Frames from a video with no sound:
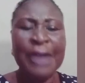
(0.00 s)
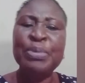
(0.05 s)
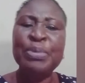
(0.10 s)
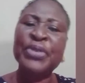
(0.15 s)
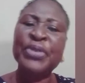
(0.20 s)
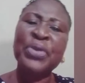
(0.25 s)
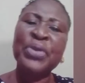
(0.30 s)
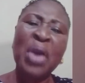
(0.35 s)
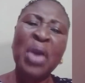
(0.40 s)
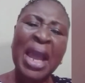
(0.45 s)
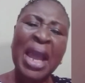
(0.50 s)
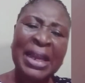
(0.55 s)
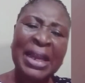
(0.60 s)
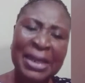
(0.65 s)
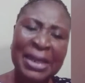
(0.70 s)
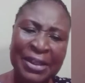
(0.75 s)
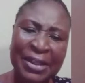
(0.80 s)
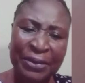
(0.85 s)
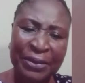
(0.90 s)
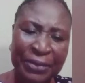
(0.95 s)
And before
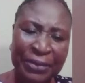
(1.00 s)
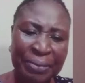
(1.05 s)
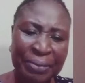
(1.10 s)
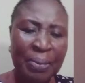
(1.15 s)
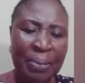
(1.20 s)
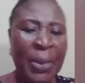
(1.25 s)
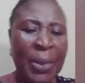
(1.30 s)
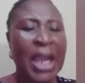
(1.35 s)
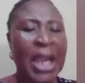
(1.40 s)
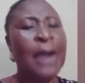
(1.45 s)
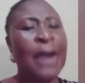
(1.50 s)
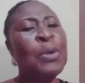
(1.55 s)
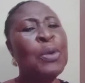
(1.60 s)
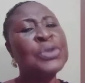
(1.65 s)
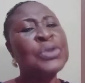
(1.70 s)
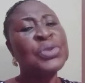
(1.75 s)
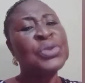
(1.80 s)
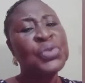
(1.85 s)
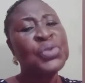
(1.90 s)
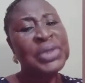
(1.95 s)
I leave, I
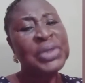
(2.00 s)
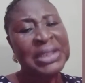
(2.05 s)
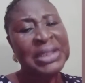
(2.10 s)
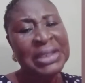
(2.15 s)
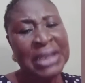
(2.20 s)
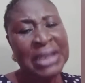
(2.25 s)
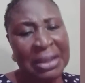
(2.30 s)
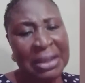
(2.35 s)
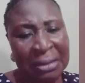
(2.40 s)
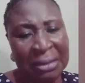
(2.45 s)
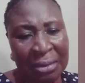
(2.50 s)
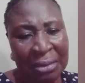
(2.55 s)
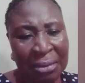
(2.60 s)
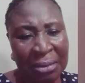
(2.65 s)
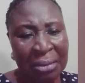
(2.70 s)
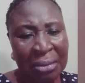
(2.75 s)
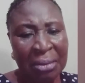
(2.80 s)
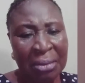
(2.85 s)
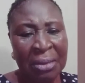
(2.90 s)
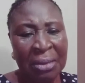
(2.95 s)
want you to see
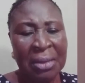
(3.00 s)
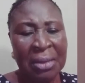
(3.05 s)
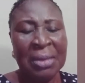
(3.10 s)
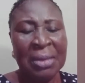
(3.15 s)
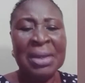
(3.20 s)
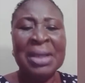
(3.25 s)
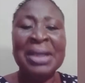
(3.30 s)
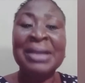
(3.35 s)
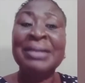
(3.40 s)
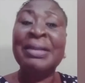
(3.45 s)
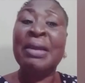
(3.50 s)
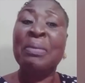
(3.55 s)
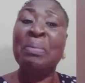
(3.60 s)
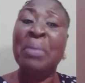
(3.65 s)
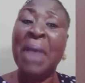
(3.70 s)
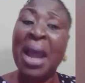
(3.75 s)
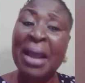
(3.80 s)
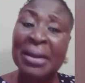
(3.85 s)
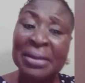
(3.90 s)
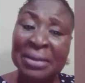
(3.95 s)

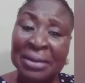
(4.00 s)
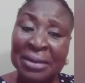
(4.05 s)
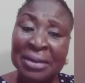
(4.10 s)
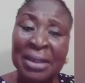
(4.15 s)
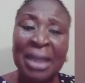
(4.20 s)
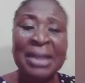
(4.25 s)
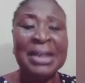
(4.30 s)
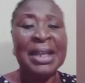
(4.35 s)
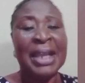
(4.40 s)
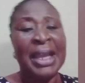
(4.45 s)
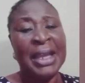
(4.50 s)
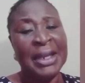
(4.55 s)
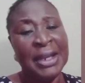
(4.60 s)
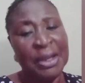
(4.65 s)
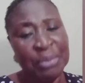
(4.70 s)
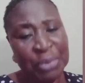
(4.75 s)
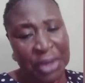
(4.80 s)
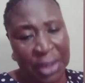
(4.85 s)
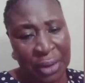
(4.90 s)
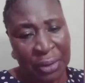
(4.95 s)
the man that the
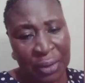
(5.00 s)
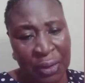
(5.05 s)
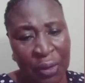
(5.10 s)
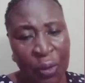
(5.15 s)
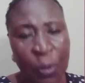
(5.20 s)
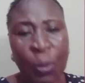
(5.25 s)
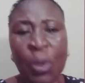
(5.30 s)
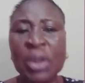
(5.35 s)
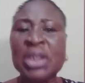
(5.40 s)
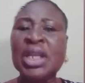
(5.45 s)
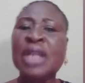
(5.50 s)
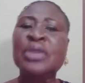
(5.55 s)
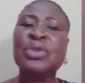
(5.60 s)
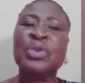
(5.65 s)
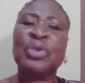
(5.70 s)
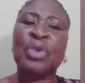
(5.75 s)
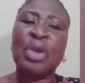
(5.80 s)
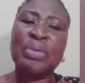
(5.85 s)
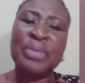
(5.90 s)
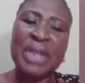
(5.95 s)
enemy
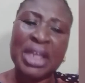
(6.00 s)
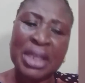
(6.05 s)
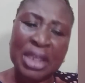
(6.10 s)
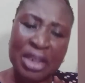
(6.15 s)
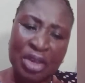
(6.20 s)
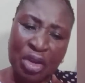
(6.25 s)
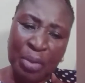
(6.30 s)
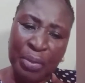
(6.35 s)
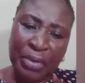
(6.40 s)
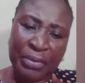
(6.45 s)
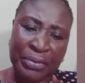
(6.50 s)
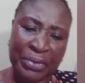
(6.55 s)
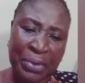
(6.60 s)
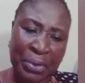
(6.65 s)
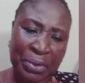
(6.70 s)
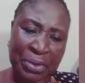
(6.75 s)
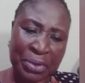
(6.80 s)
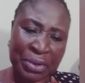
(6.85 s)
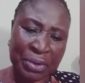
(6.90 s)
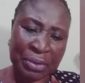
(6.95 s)
wanted to rob the kingdom
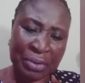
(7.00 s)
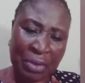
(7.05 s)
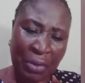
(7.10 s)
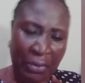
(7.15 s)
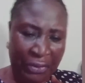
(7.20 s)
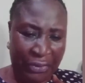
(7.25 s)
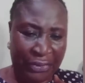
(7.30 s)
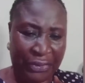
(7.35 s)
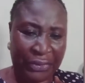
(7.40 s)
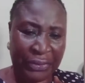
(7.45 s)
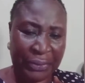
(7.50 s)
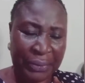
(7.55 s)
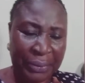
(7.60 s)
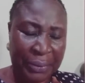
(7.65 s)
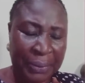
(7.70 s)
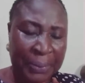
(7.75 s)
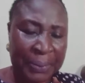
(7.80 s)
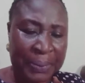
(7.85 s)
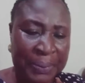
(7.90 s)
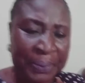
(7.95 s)
of God of.